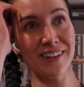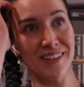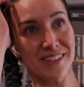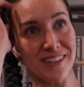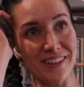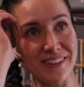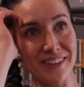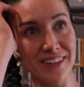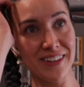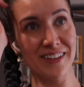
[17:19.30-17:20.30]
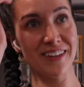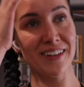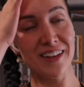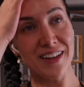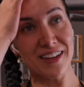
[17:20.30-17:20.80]
So
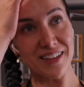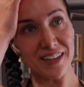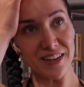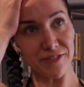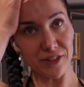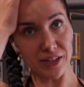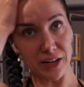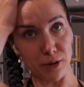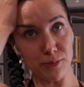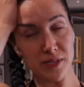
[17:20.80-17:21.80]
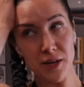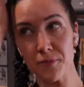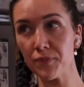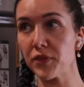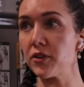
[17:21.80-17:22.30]
that definitely helps.
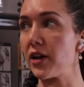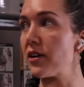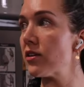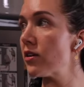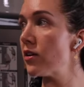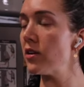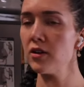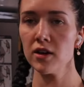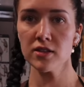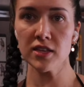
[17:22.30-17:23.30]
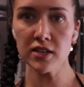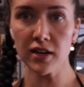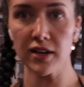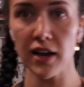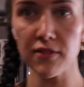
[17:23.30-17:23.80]
Okay. I think
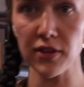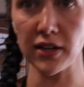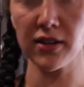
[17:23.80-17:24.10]
I have like